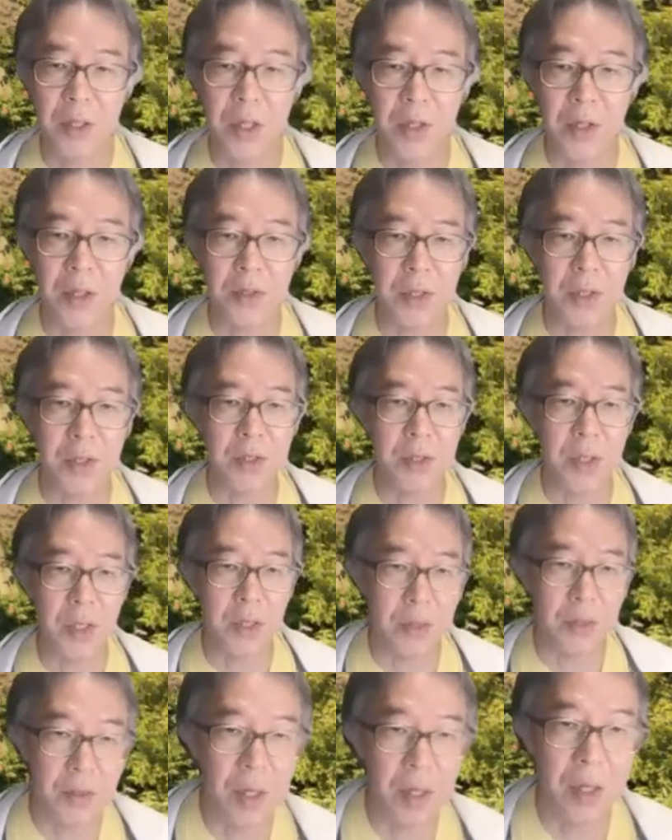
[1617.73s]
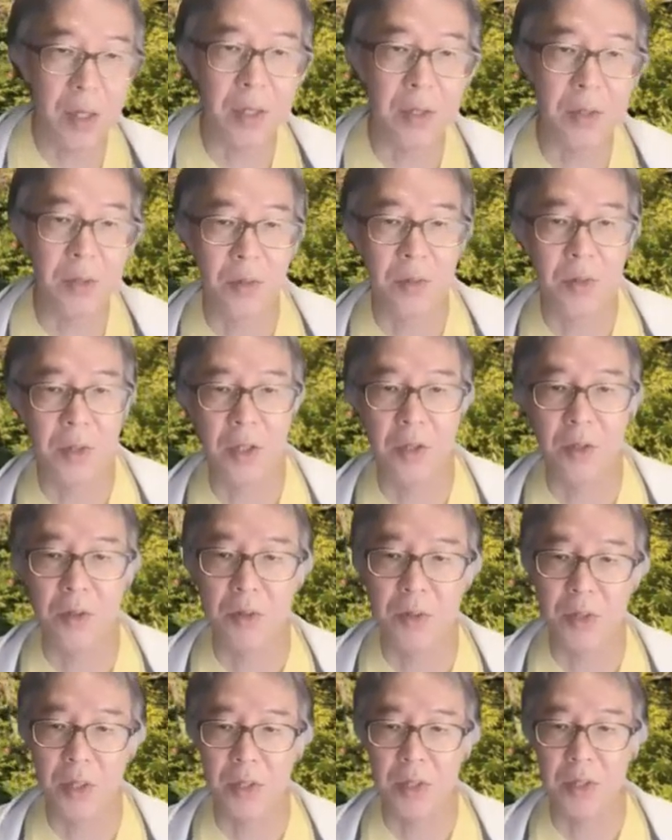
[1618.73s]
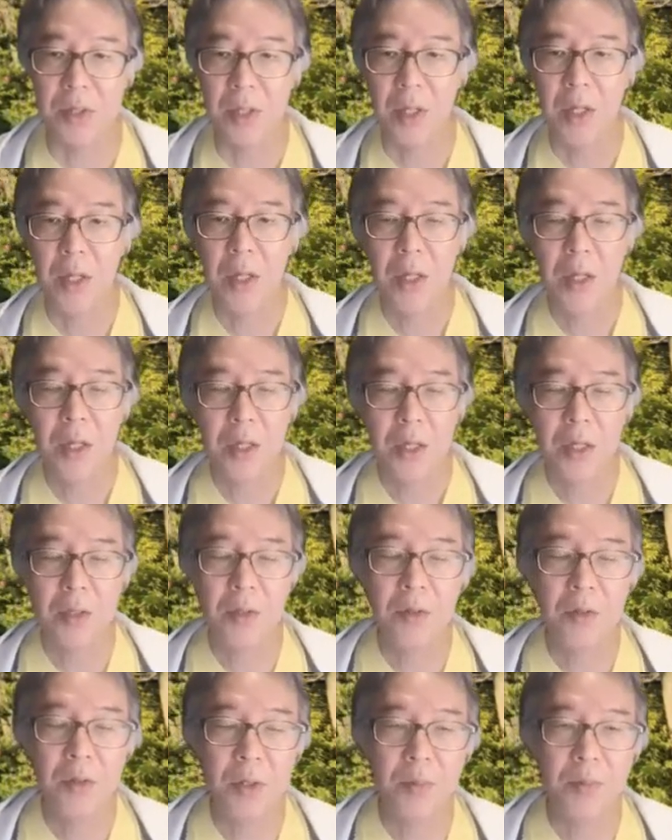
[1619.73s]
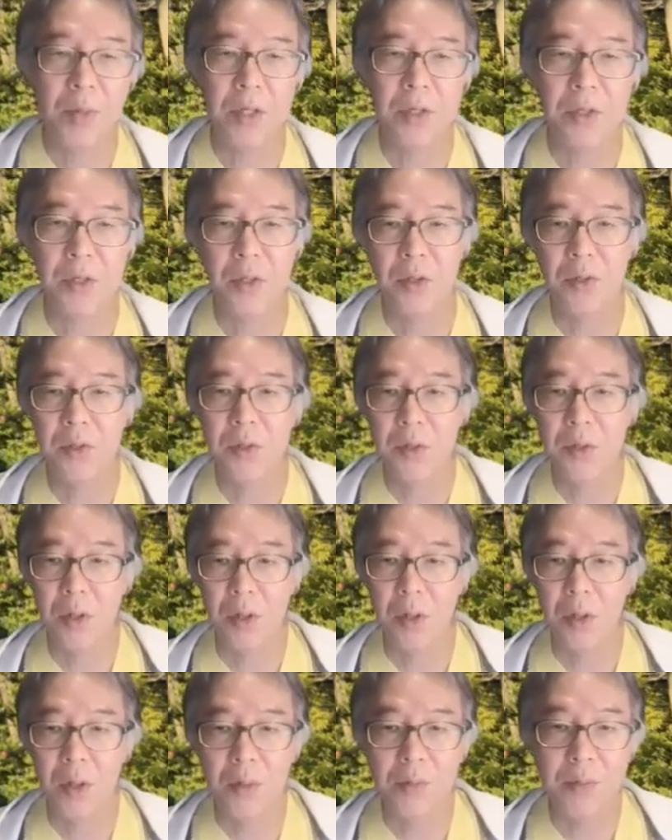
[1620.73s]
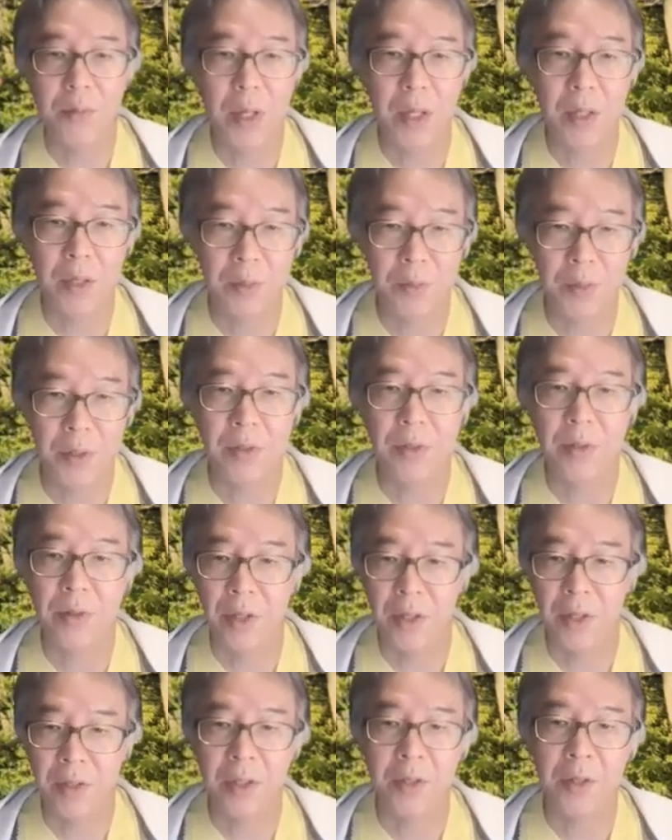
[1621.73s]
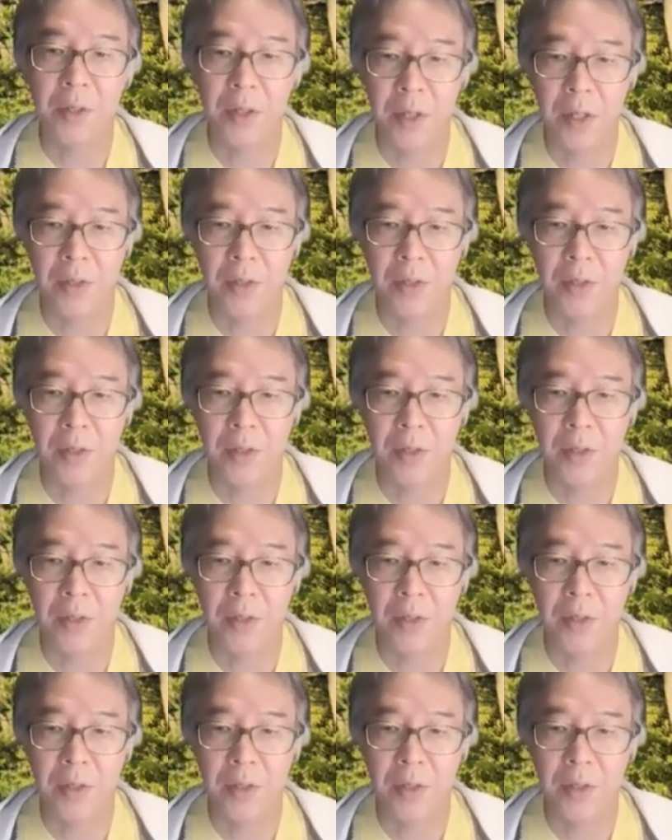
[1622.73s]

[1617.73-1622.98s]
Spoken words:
And as I said, it only makes use of elementary linear